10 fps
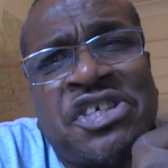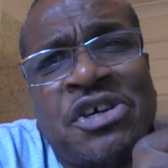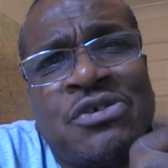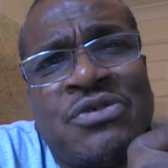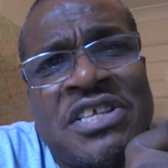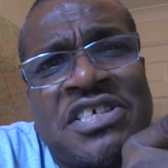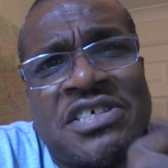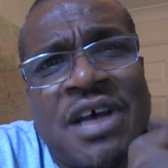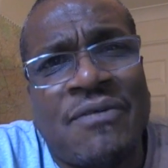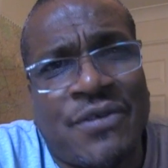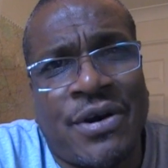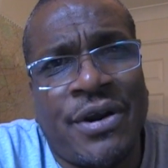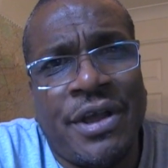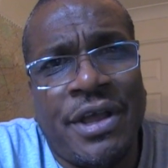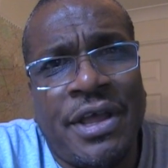children
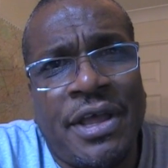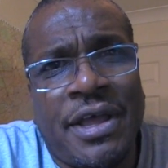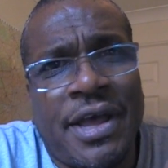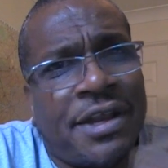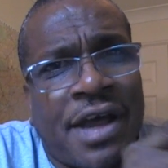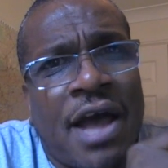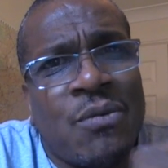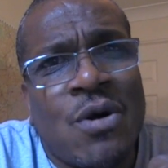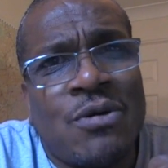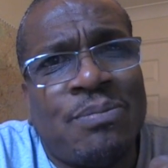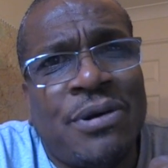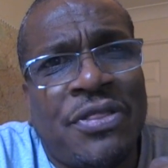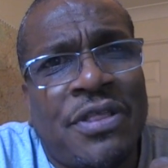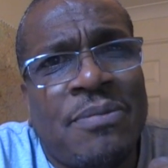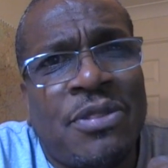suffer, and I won't
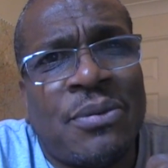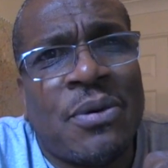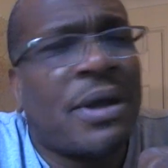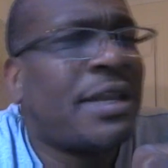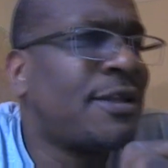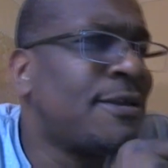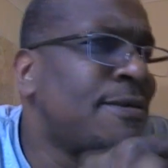put them through it.